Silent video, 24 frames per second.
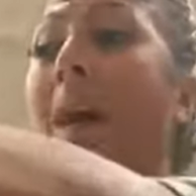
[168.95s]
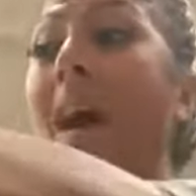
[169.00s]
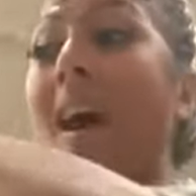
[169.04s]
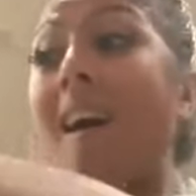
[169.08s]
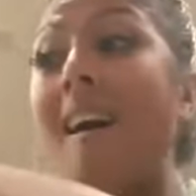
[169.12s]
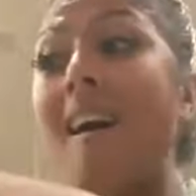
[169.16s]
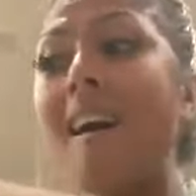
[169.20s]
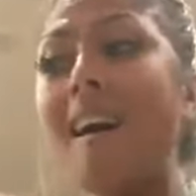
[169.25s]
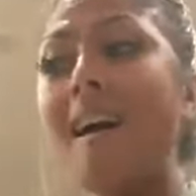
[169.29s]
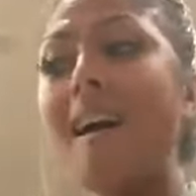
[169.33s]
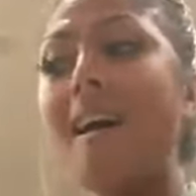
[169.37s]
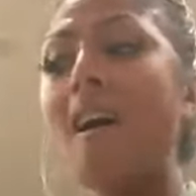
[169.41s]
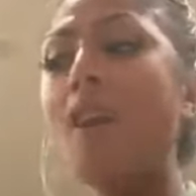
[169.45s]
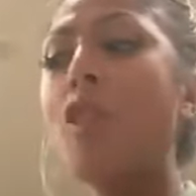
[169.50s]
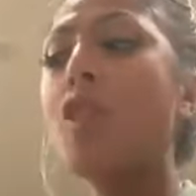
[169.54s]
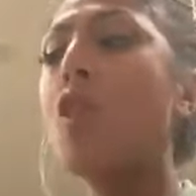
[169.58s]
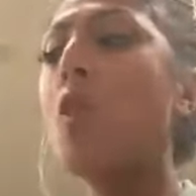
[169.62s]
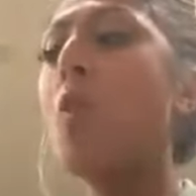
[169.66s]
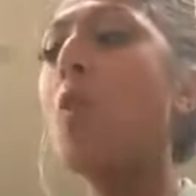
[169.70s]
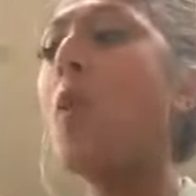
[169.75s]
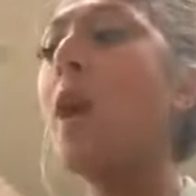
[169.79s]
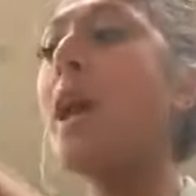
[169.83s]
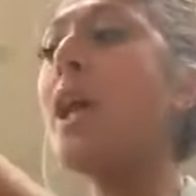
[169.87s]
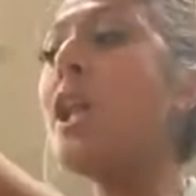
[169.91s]
but
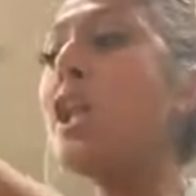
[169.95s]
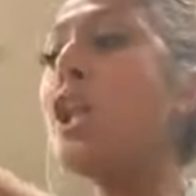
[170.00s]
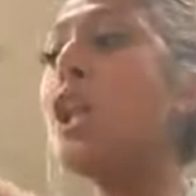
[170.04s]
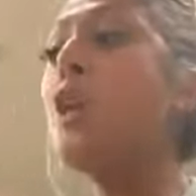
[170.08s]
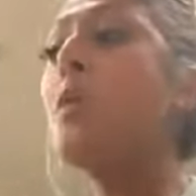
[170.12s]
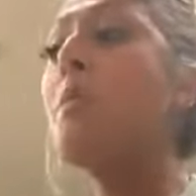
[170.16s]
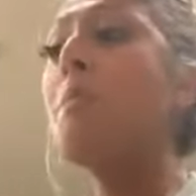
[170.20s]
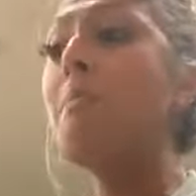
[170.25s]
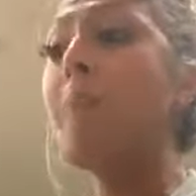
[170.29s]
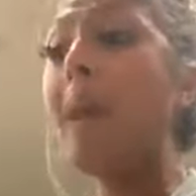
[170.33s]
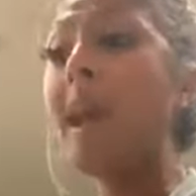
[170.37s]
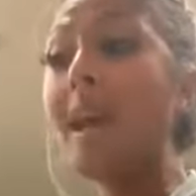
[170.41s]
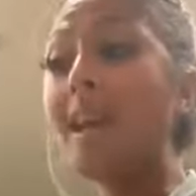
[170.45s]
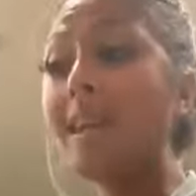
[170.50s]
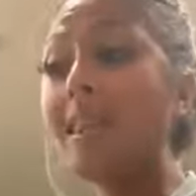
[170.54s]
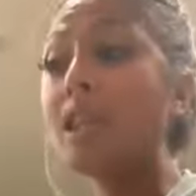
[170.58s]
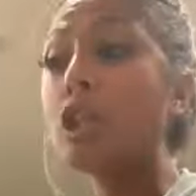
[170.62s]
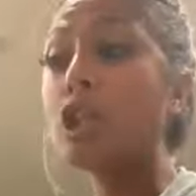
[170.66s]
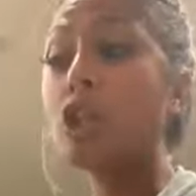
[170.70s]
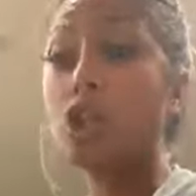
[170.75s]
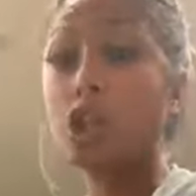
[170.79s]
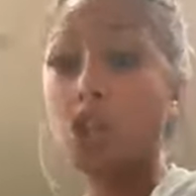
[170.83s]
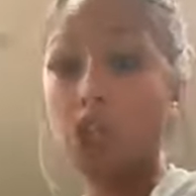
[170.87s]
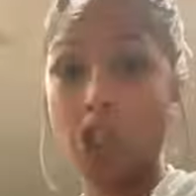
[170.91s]
the wind, you make
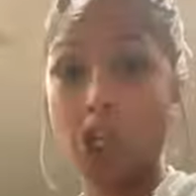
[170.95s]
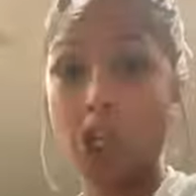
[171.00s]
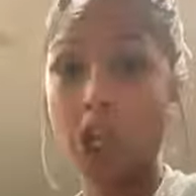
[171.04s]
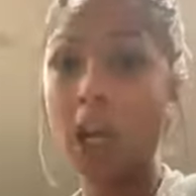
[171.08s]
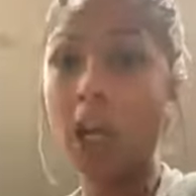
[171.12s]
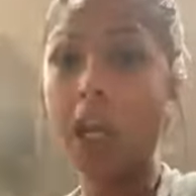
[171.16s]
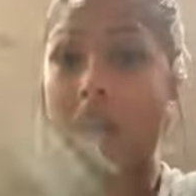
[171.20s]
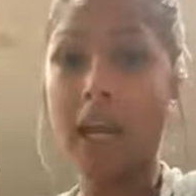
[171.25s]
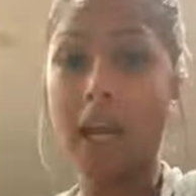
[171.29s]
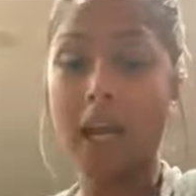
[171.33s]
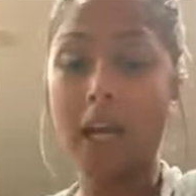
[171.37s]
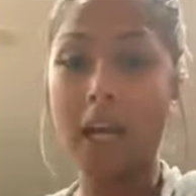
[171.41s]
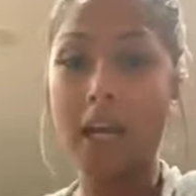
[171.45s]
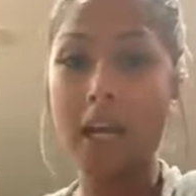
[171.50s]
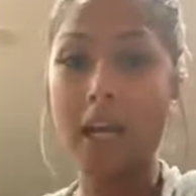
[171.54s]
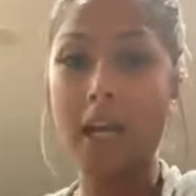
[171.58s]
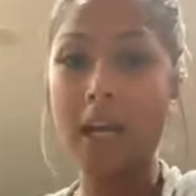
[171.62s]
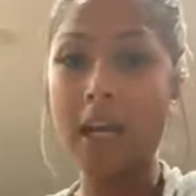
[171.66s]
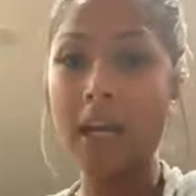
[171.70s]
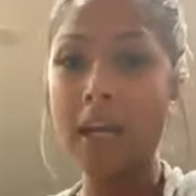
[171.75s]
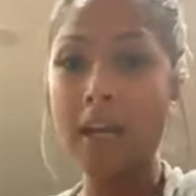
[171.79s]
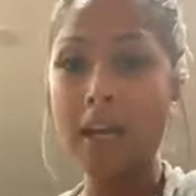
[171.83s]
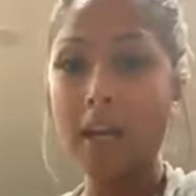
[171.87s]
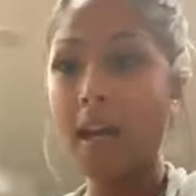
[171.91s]
this chicken
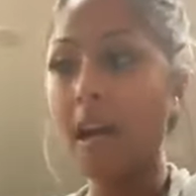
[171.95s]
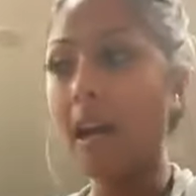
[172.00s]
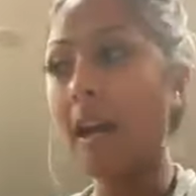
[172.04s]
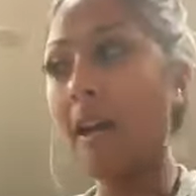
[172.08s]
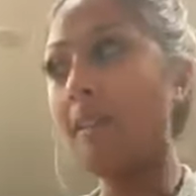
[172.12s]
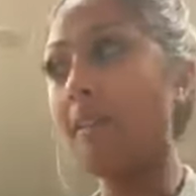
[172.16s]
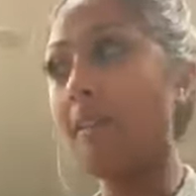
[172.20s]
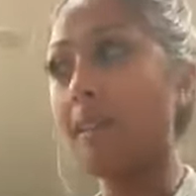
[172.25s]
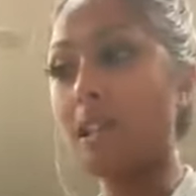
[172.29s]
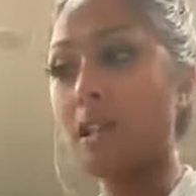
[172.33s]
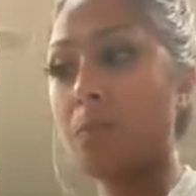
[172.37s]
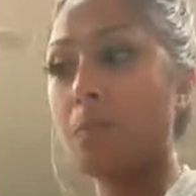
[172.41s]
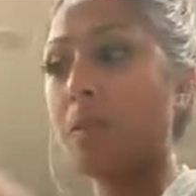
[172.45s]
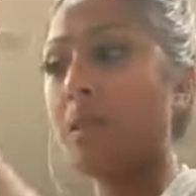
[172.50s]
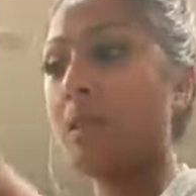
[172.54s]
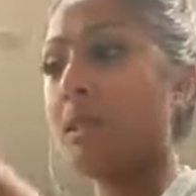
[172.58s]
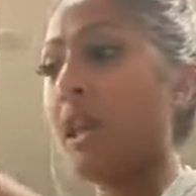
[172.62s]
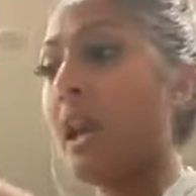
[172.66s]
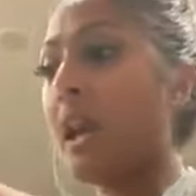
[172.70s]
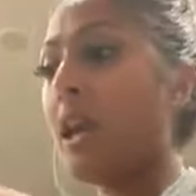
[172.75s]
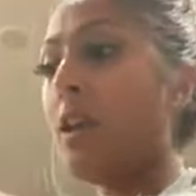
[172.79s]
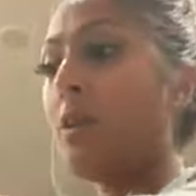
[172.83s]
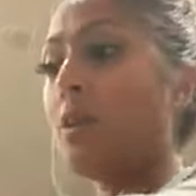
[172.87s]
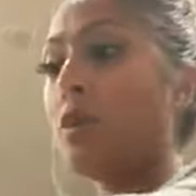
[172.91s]
and this
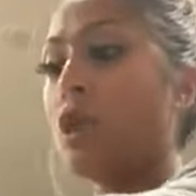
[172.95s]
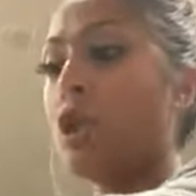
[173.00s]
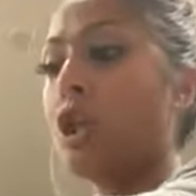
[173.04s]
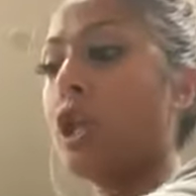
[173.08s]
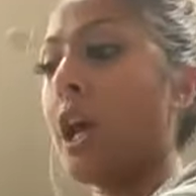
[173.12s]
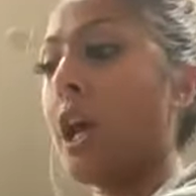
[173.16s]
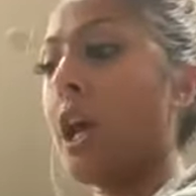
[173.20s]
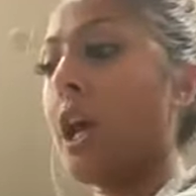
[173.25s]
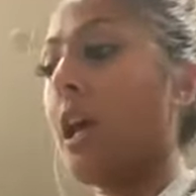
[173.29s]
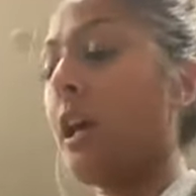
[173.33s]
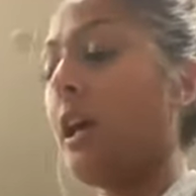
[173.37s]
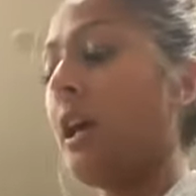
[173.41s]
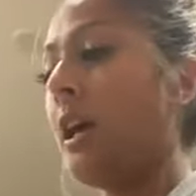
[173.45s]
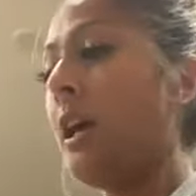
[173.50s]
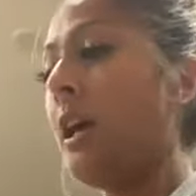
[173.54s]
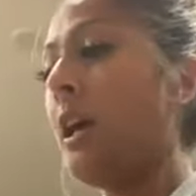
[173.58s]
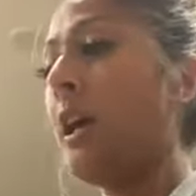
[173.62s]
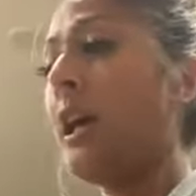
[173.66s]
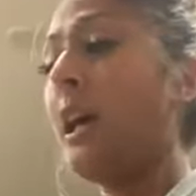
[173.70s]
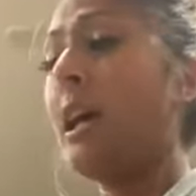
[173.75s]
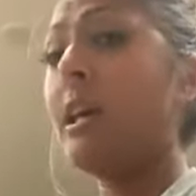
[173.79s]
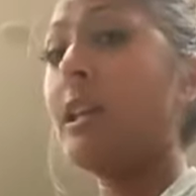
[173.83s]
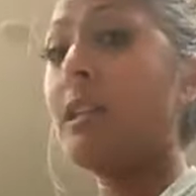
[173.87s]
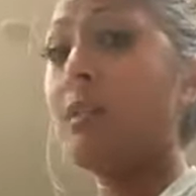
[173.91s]
potato shit,
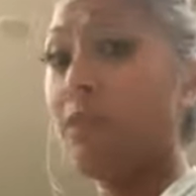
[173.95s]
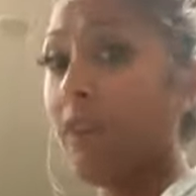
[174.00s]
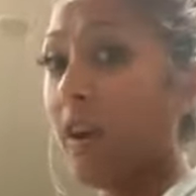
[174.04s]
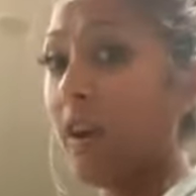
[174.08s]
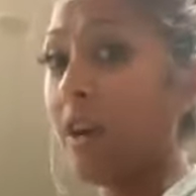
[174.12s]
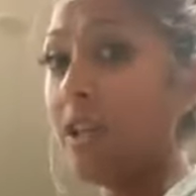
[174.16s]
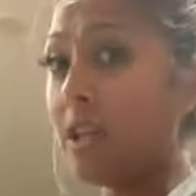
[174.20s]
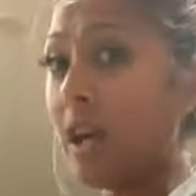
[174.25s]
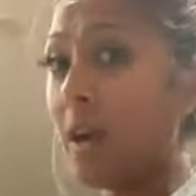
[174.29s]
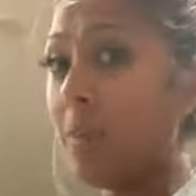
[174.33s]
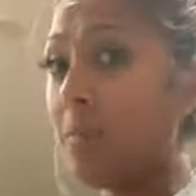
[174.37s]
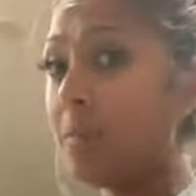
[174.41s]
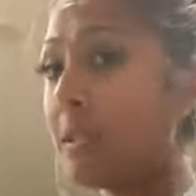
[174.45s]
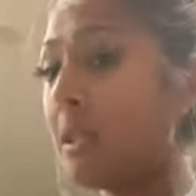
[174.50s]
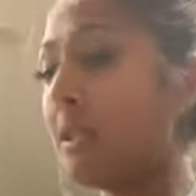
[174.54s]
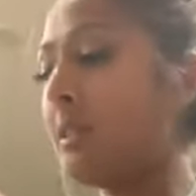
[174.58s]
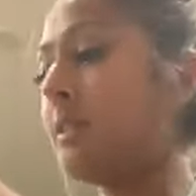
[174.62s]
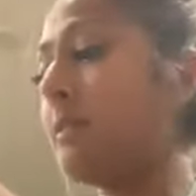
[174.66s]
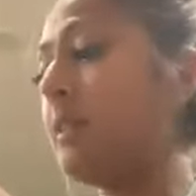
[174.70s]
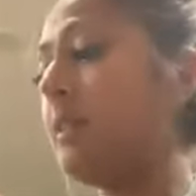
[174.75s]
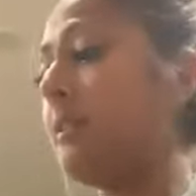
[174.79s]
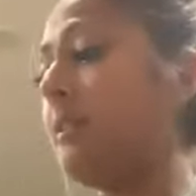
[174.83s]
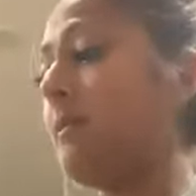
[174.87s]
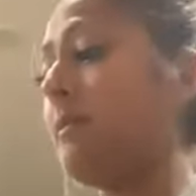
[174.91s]
it's very time
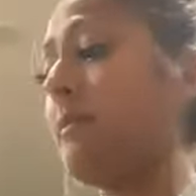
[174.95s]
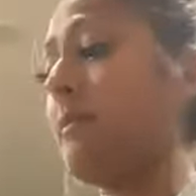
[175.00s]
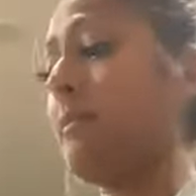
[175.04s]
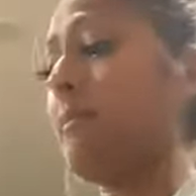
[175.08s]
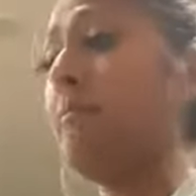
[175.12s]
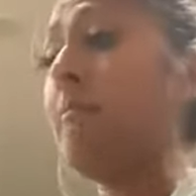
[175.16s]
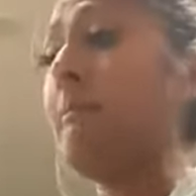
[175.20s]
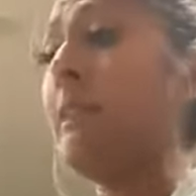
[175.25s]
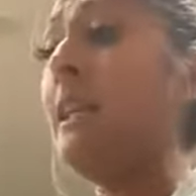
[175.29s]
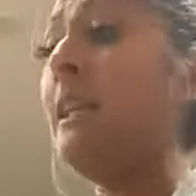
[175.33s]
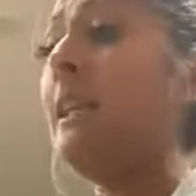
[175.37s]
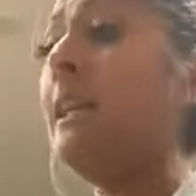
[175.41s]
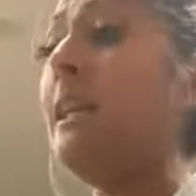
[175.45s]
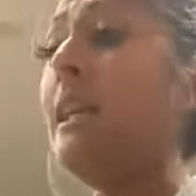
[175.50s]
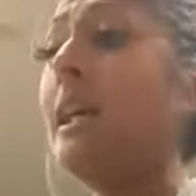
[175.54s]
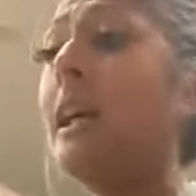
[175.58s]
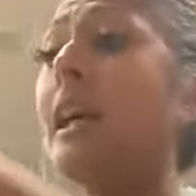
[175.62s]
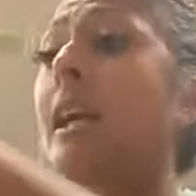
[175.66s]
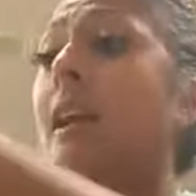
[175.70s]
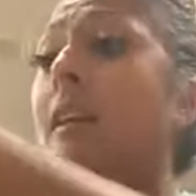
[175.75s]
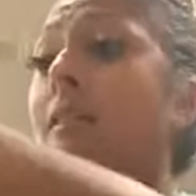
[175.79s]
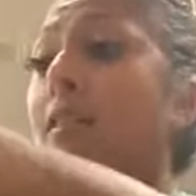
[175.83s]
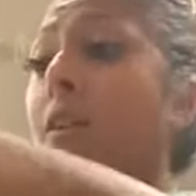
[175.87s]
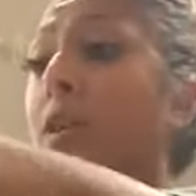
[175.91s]
sensitive.
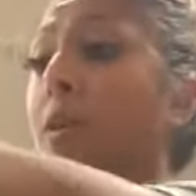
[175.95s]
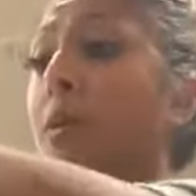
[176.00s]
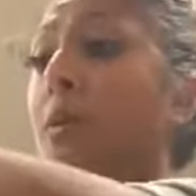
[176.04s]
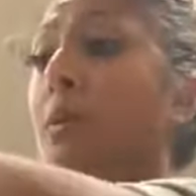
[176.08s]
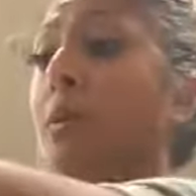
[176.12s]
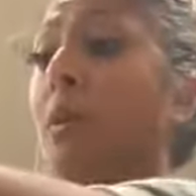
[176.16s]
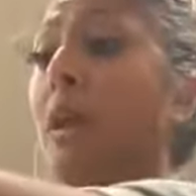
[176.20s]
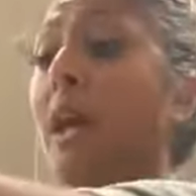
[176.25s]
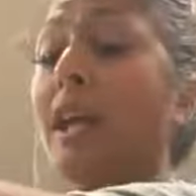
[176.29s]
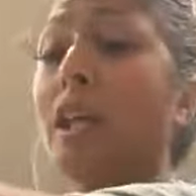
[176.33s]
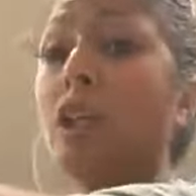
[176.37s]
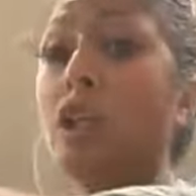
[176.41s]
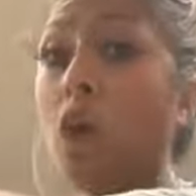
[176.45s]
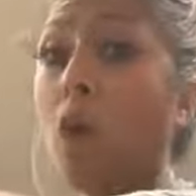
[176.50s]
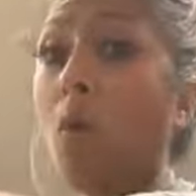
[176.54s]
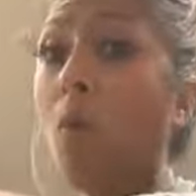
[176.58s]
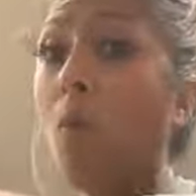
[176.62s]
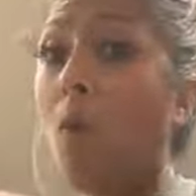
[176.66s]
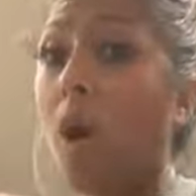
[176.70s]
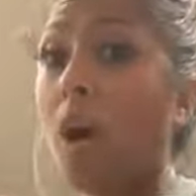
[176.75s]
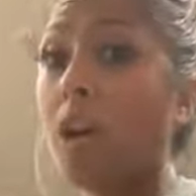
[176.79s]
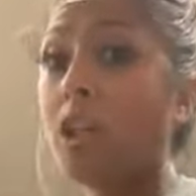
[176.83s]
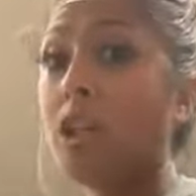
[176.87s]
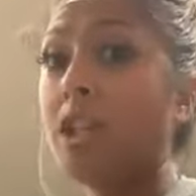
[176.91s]
And if you, like,
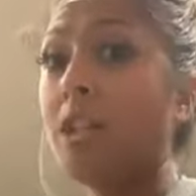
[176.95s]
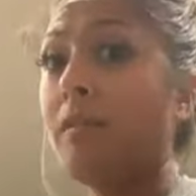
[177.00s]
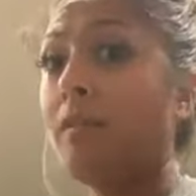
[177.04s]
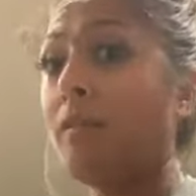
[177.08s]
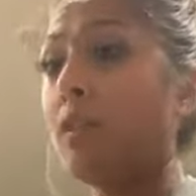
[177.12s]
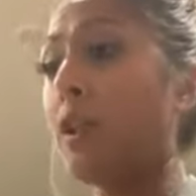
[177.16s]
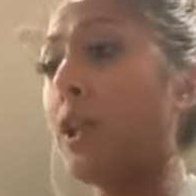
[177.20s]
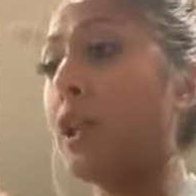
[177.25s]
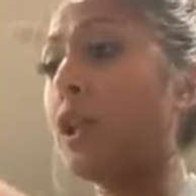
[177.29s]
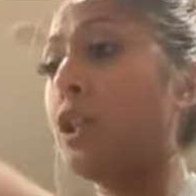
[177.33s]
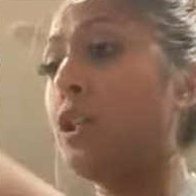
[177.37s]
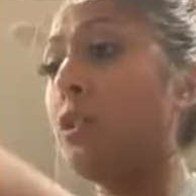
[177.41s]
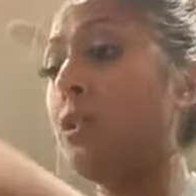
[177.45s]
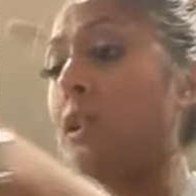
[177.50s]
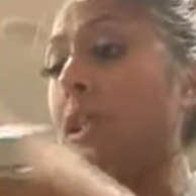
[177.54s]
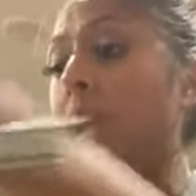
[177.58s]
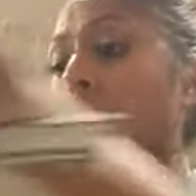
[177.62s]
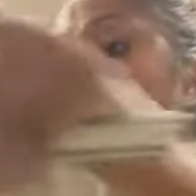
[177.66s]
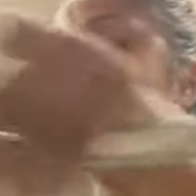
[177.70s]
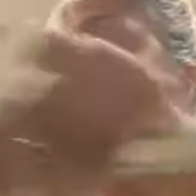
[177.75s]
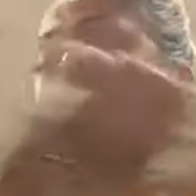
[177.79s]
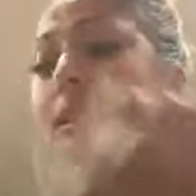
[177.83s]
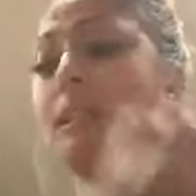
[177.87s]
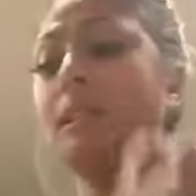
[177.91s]
don't watch it for, like, 2
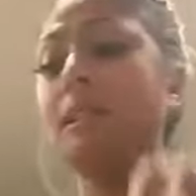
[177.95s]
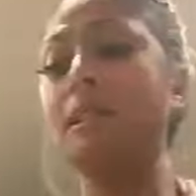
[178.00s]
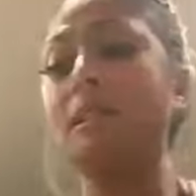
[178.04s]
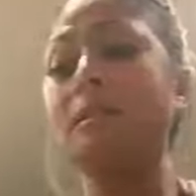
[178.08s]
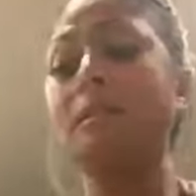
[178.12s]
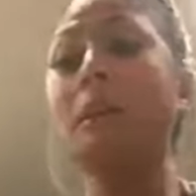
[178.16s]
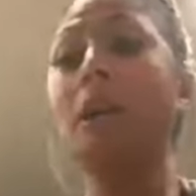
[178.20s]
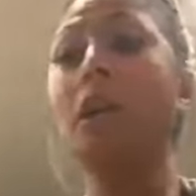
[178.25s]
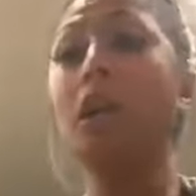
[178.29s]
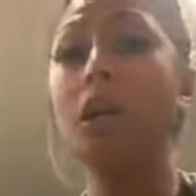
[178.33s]
seconds,